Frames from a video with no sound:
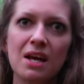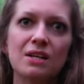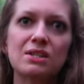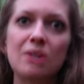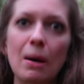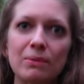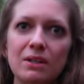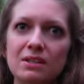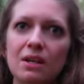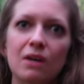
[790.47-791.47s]
stop
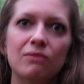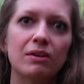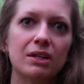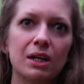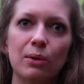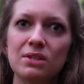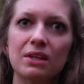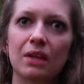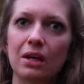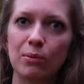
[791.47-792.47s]
it very close, and
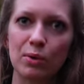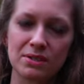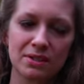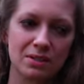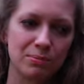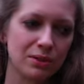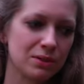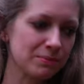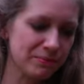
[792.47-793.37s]
that was it. But